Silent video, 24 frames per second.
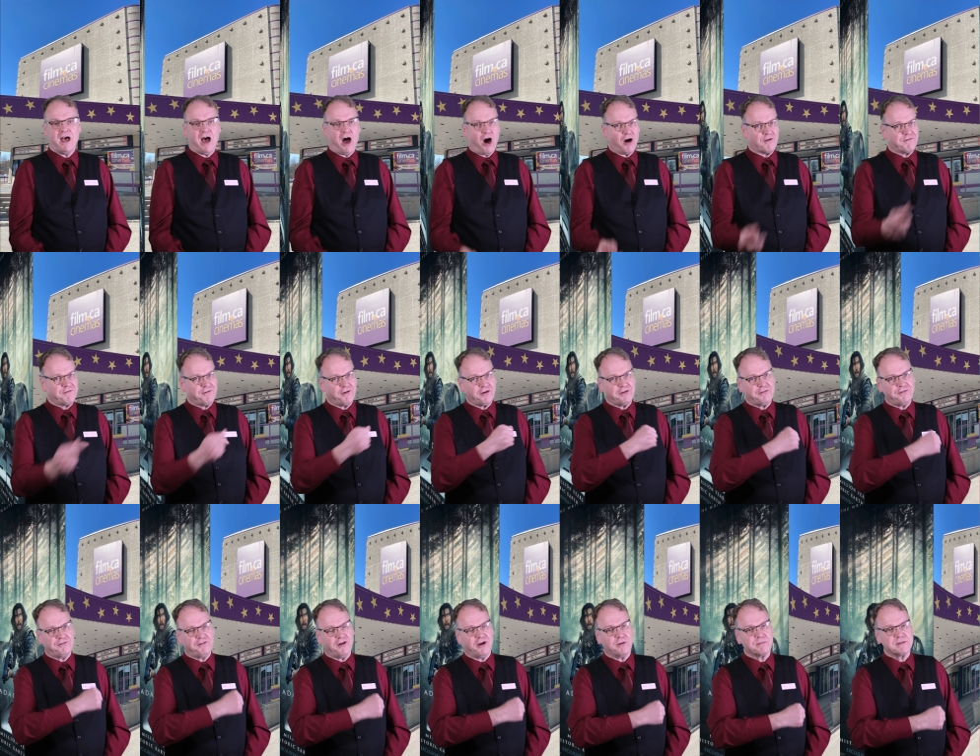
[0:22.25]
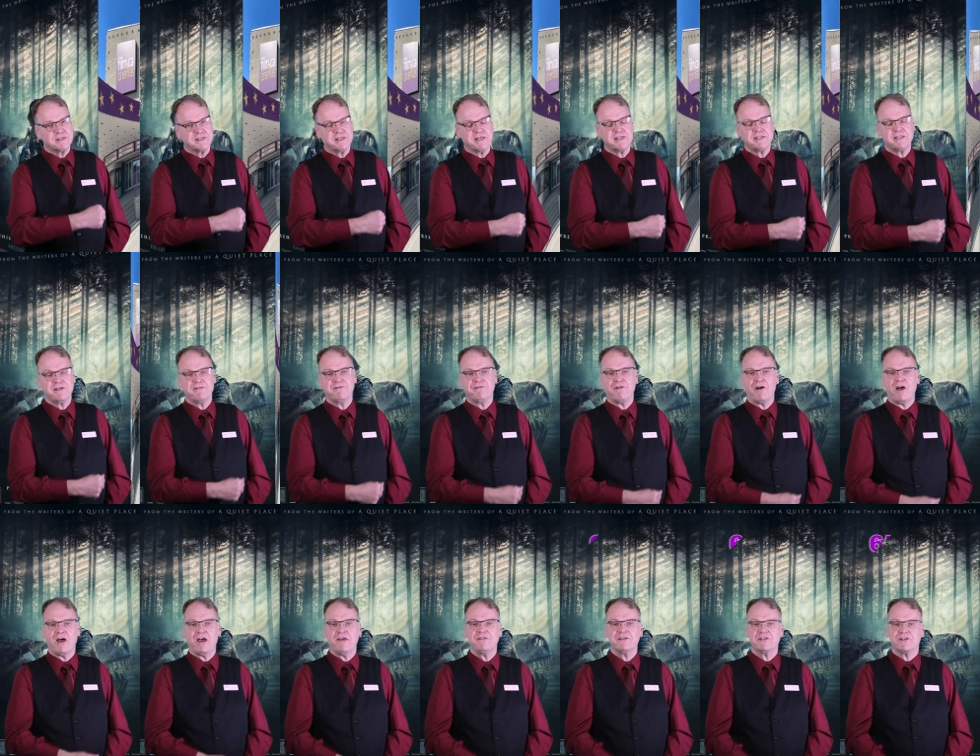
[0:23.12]
Our first film,
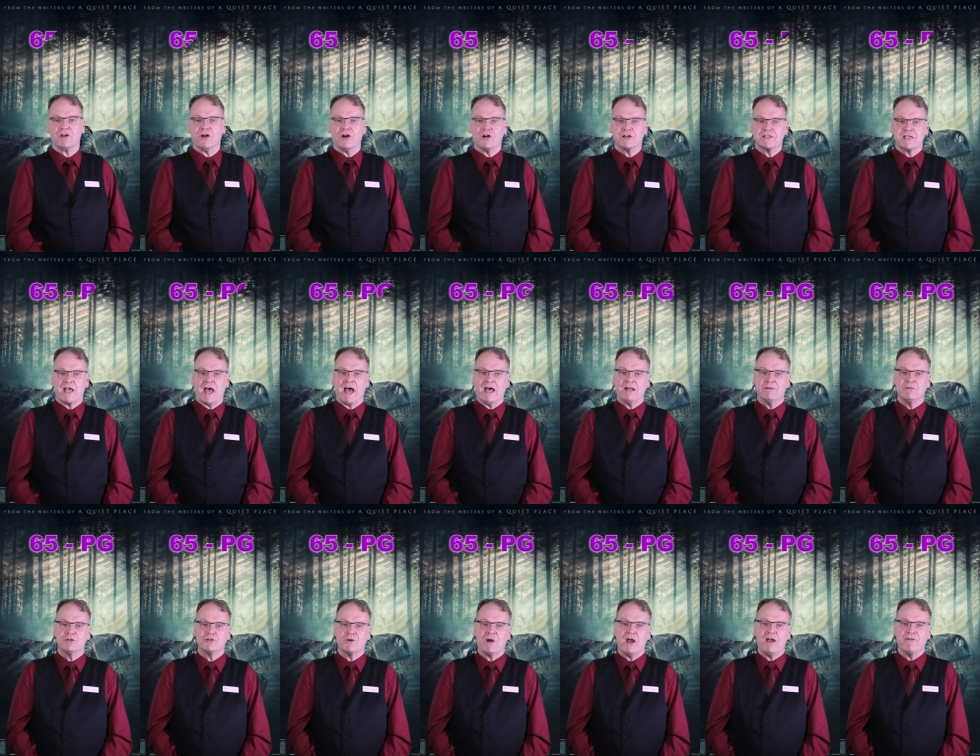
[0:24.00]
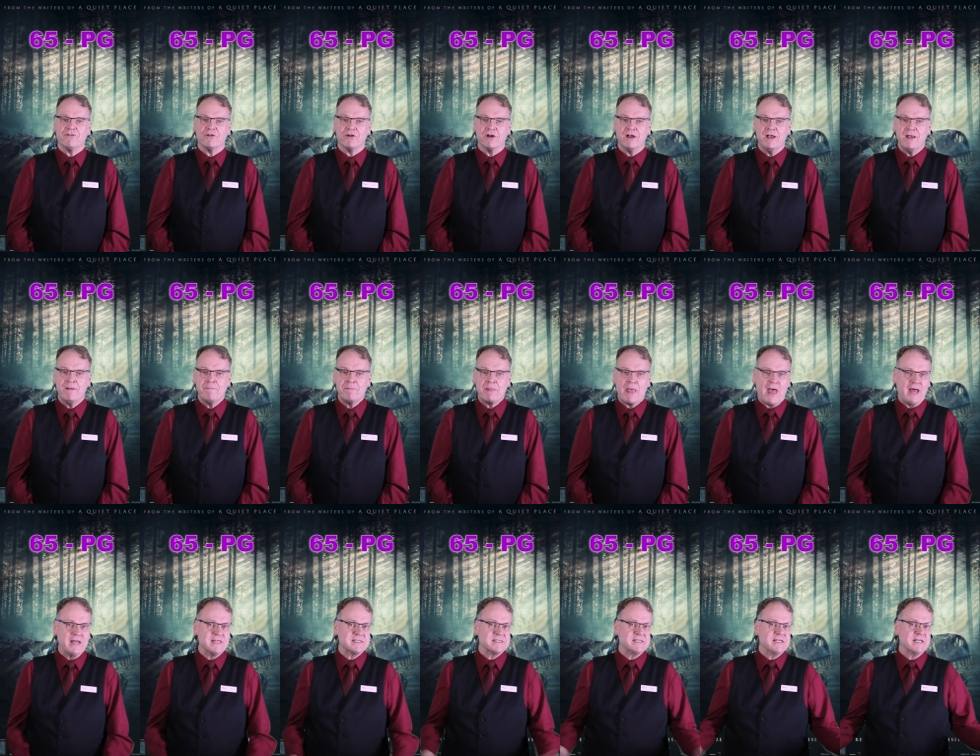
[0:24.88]
65, stars Adam Driver
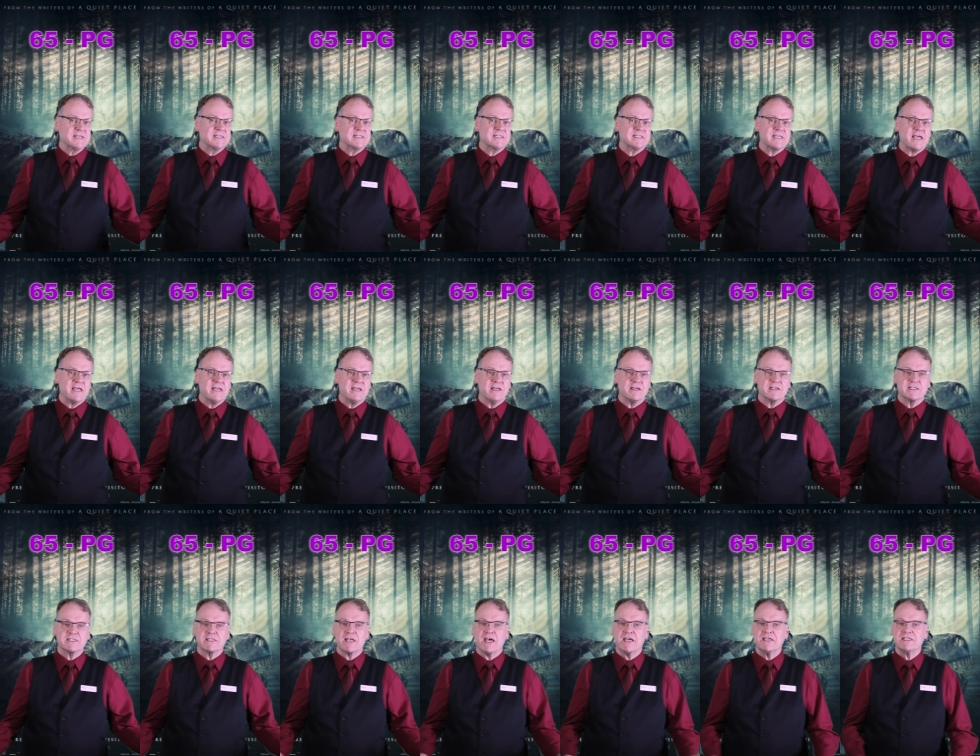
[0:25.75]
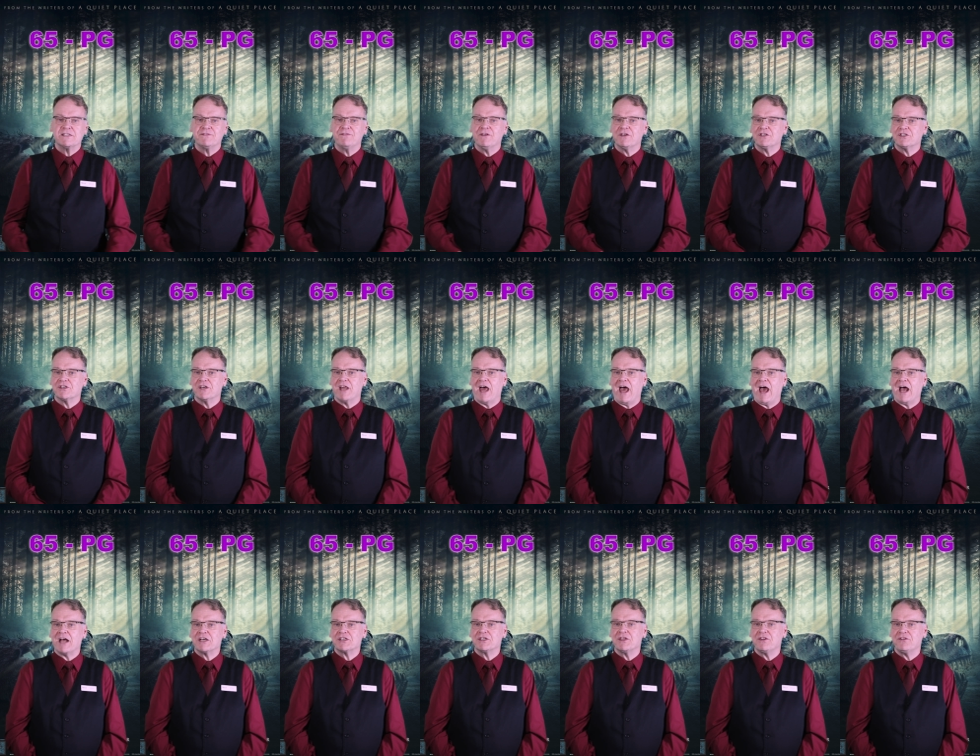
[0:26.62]
and is an exciting science fiction
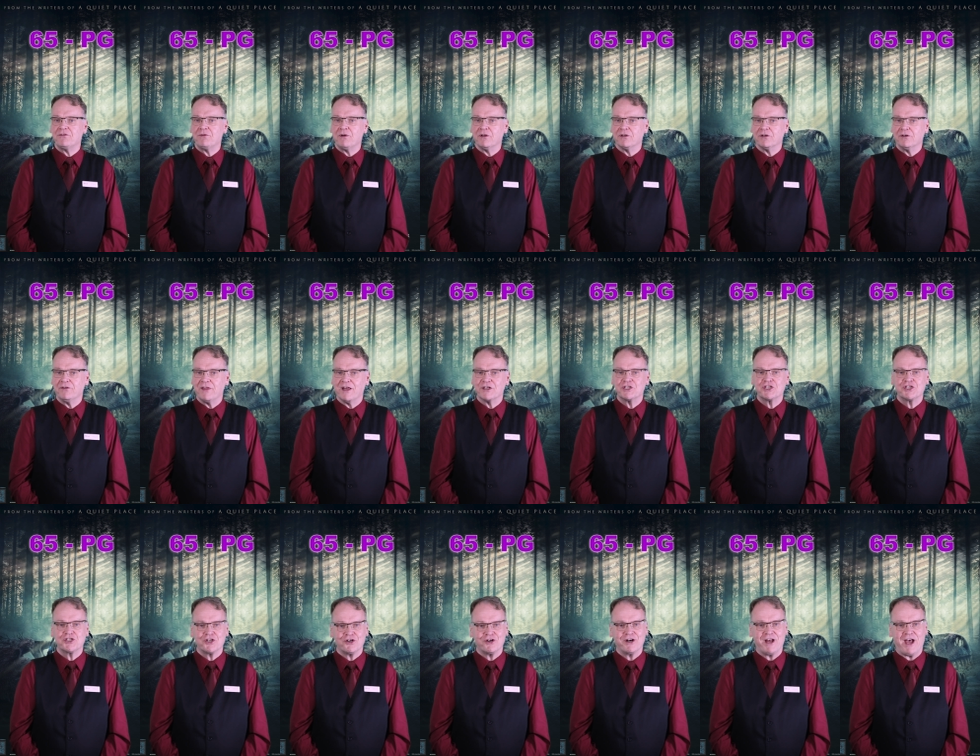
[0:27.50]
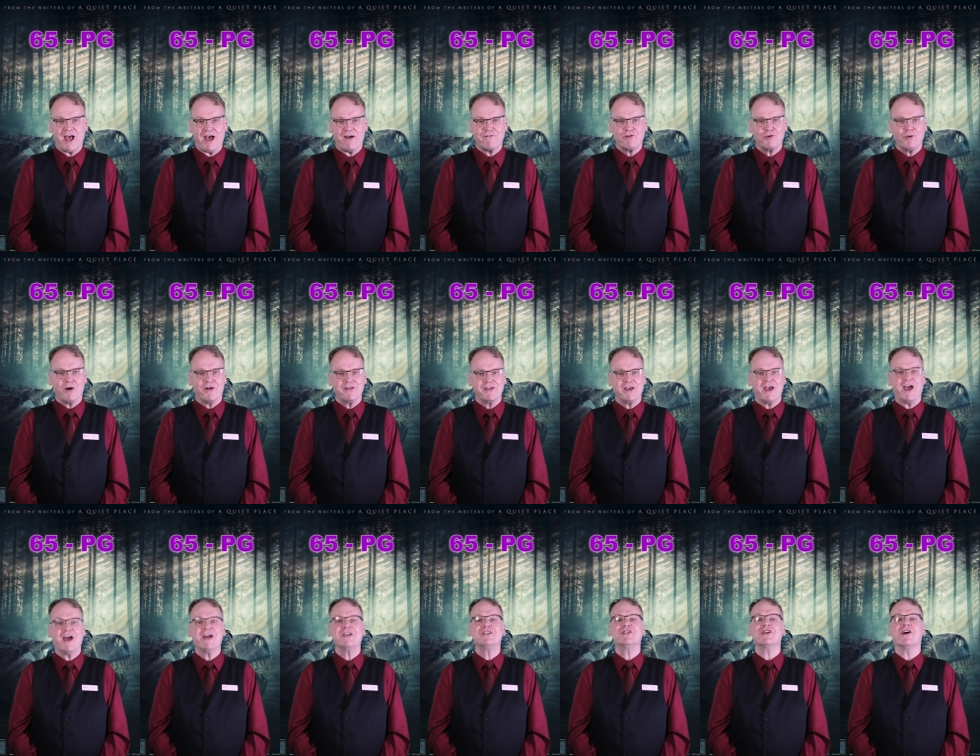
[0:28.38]
action thriller that's sure to have you on the
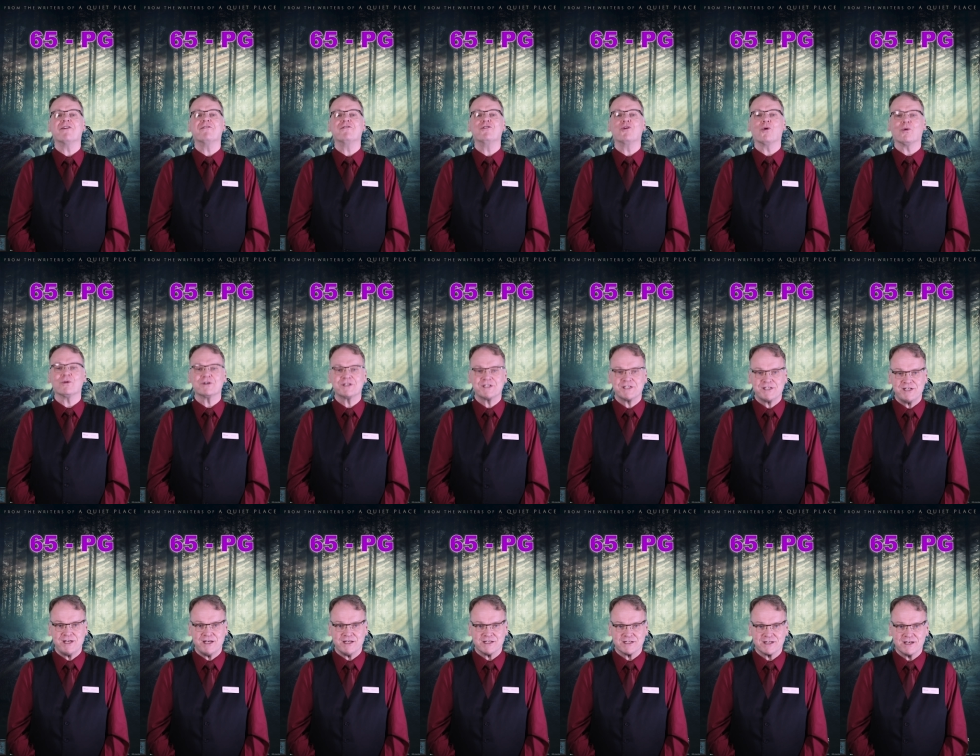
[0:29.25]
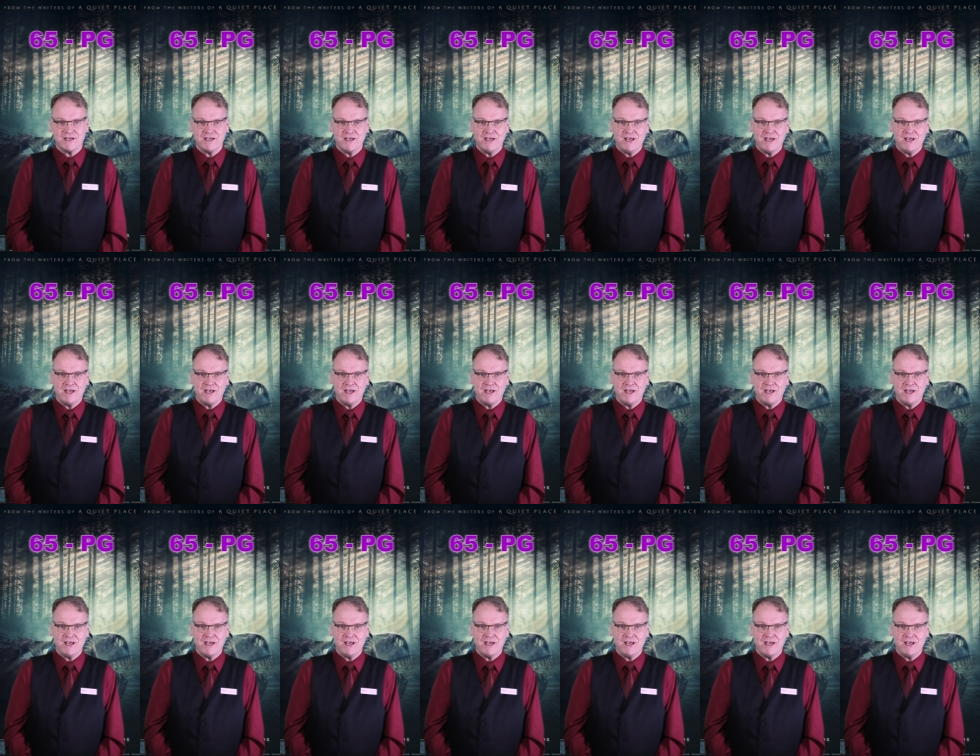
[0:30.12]
edge of your seat.